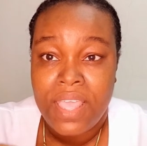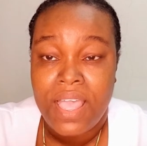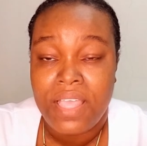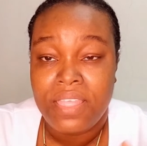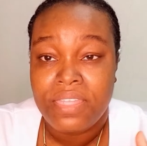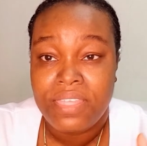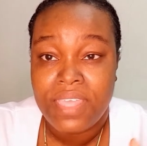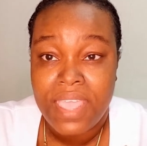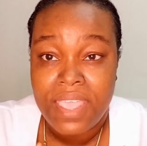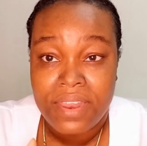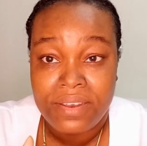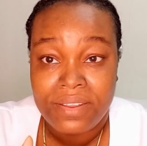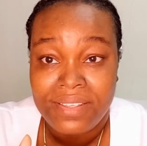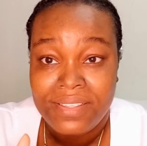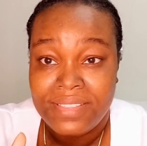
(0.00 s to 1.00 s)
And
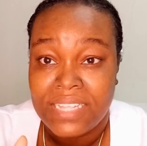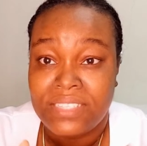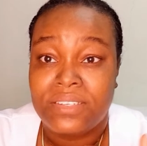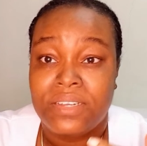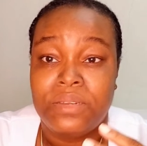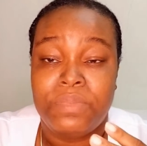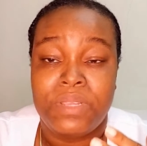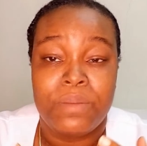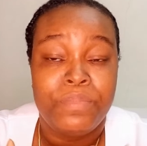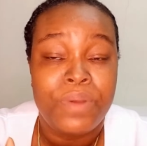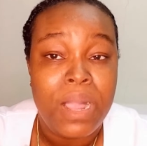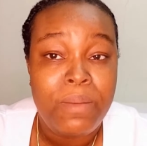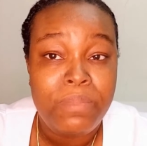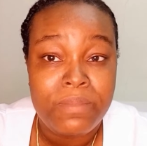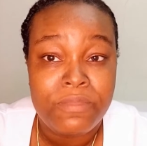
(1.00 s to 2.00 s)
then that's going to be a
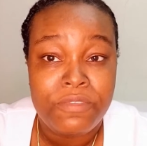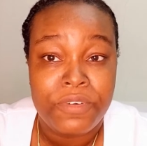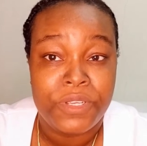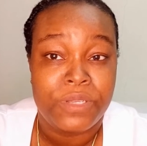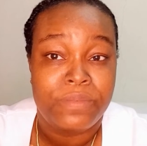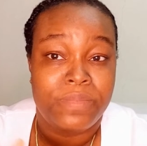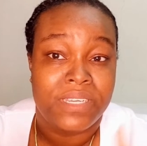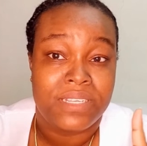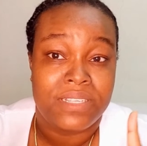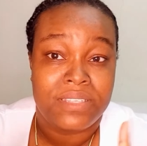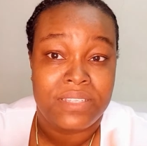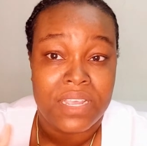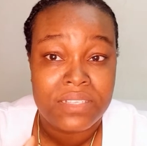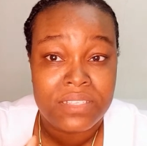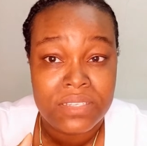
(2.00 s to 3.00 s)
problem for you, because
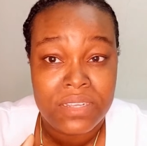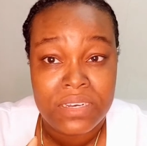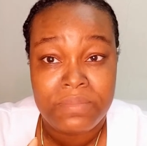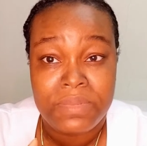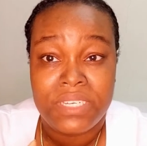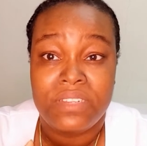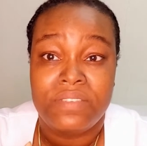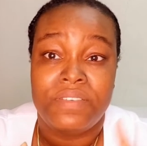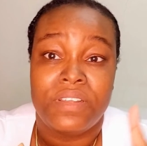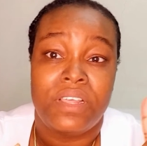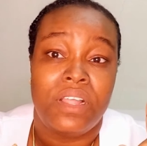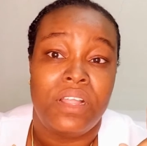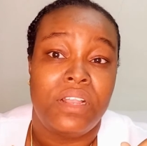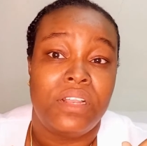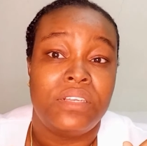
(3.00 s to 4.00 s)
sex is going to be
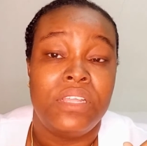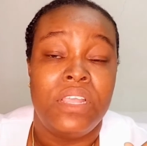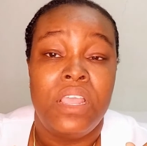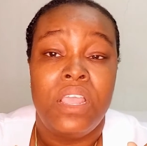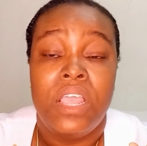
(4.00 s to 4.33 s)
difficult.